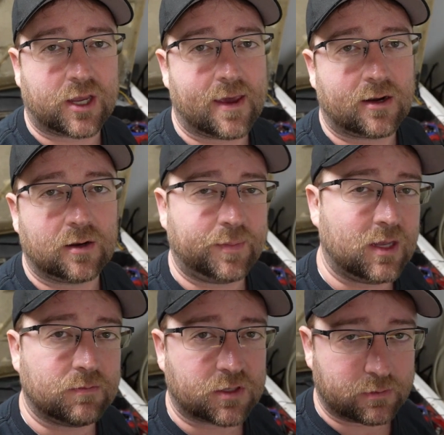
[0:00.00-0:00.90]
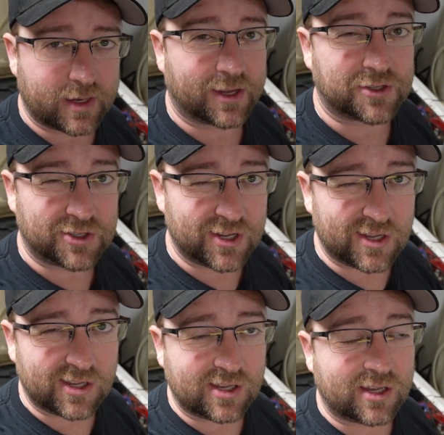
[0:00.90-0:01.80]
can and a BEAMS 3S
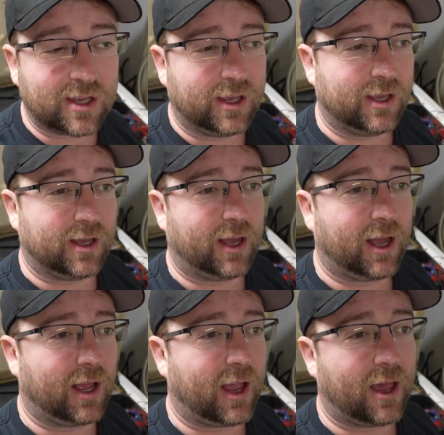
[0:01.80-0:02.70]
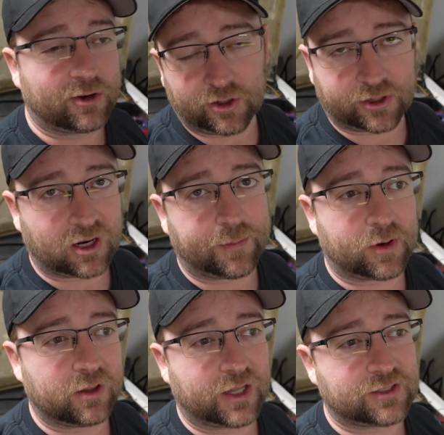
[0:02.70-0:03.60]
GE, how to hook it up and all that